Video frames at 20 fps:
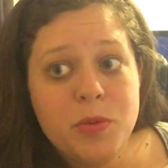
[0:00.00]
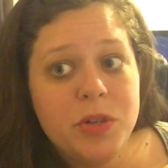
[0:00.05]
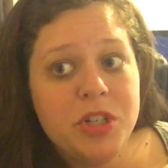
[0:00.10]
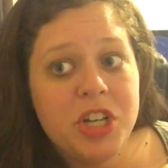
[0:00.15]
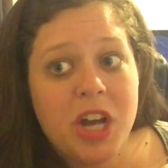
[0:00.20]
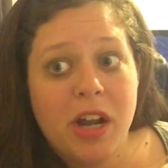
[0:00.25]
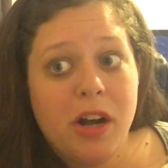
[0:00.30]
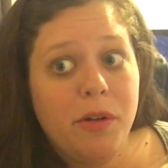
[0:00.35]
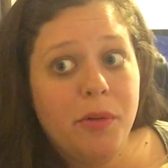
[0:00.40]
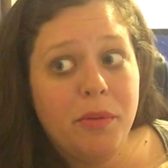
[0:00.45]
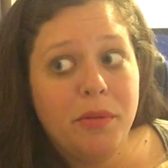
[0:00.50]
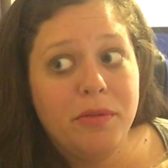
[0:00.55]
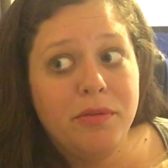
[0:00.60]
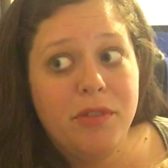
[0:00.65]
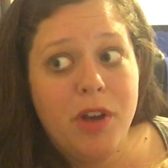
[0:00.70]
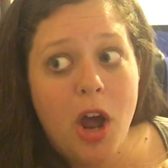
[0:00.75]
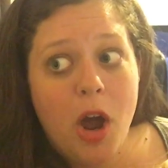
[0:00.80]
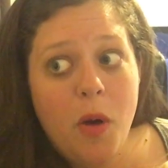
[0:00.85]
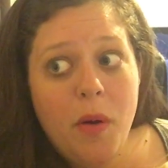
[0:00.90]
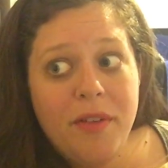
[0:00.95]
which I don't
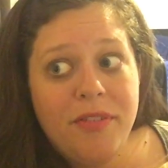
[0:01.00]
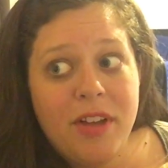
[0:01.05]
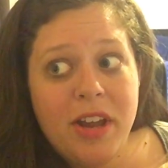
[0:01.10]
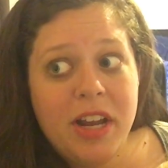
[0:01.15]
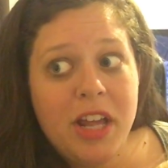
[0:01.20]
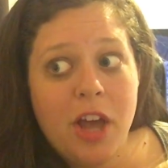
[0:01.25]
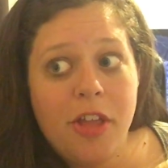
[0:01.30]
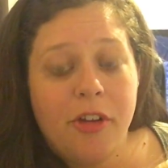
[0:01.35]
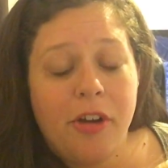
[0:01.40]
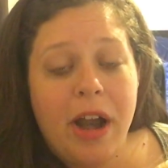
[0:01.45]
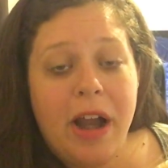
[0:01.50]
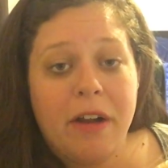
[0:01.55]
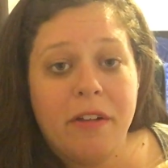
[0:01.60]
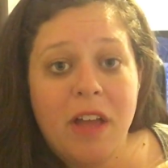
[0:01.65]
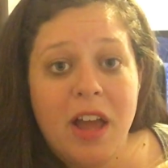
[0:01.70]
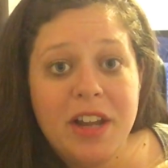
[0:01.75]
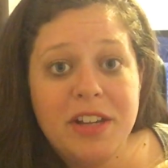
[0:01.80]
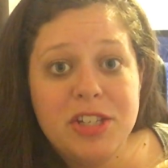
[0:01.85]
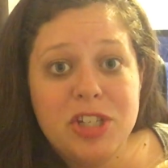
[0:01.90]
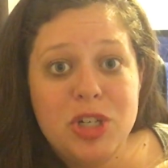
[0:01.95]
know if any other
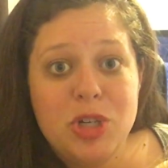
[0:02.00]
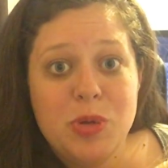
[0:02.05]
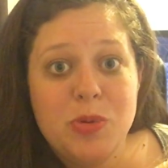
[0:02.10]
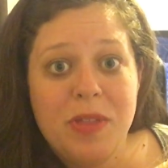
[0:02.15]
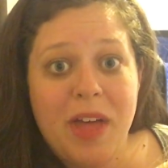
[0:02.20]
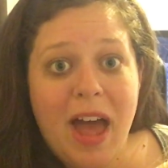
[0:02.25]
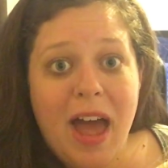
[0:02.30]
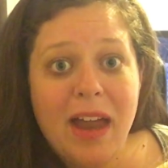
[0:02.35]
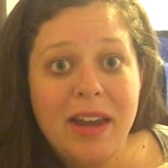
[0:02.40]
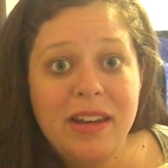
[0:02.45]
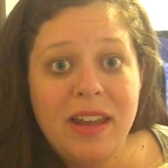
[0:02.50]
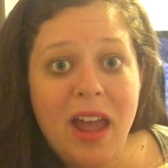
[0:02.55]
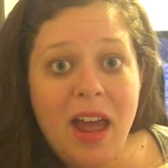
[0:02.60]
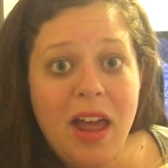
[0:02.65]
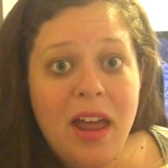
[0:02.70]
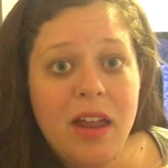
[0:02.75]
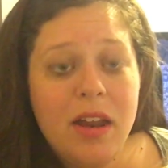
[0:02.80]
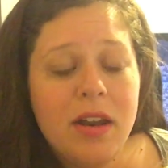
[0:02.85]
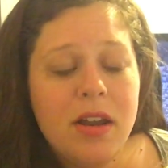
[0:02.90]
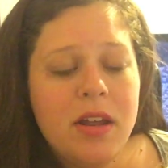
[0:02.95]
airlines do that
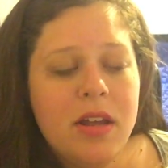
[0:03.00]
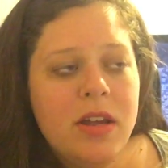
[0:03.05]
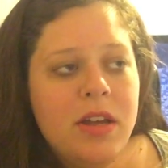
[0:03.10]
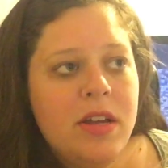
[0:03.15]
yet.